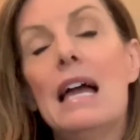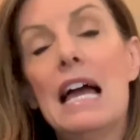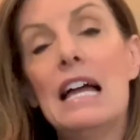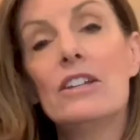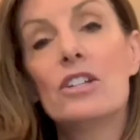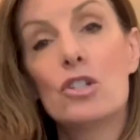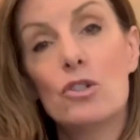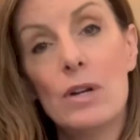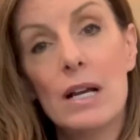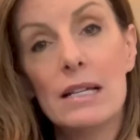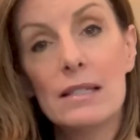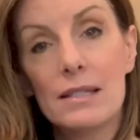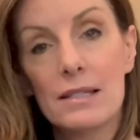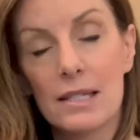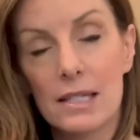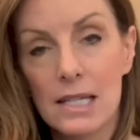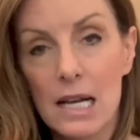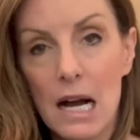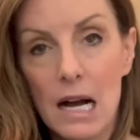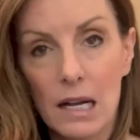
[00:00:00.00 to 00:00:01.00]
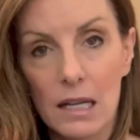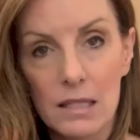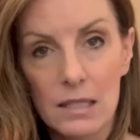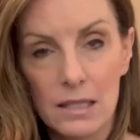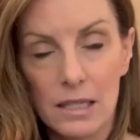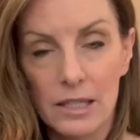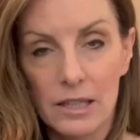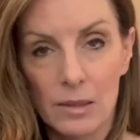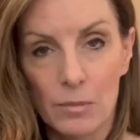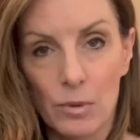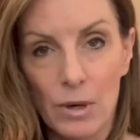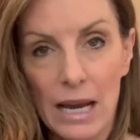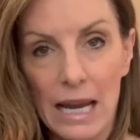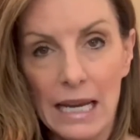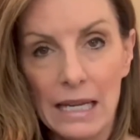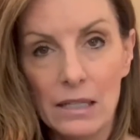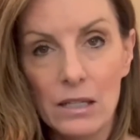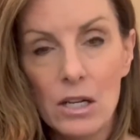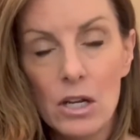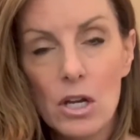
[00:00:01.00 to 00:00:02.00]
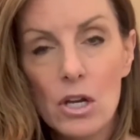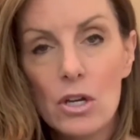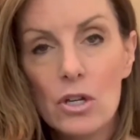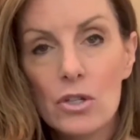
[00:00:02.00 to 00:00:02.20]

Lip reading: And stress is a toxin in the brain.